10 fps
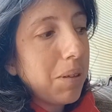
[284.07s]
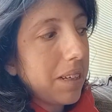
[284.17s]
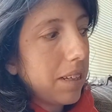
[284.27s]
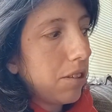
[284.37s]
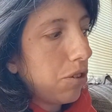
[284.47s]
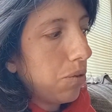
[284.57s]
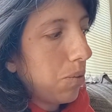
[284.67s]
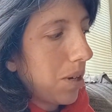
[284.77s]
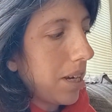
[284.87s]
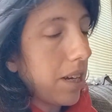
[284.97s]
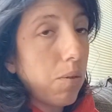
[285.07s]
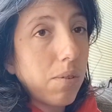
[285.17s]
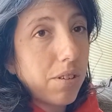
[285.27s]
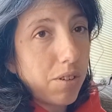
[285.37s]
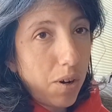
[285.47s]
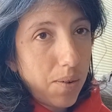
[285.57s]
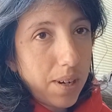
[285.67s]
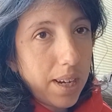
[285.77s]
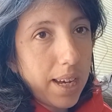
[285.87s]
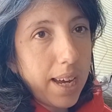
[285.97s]
plan to read or start
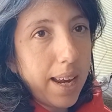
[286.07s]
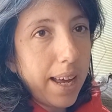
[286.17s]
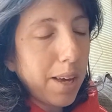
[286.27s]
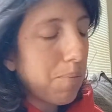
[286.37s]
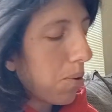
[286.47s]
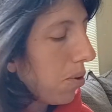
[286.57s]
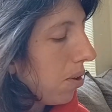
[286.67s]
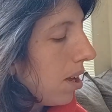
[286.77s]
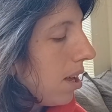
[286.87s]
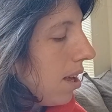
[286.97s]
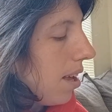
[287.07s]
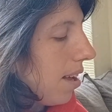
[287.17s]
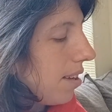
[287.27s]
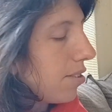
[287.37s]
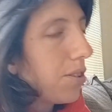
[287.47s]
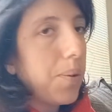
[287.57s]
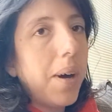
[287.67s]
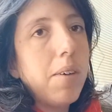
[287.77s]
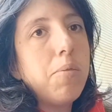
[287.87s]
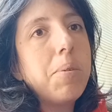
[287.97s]
reading in April. Uh, so
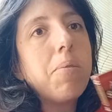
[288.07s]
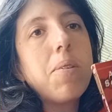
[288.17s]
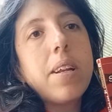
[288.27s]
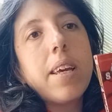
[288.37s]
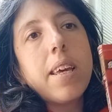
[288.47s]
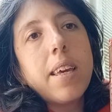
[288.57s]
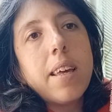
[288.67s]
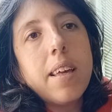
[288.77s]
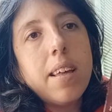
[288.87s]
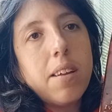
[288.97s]
I will be reading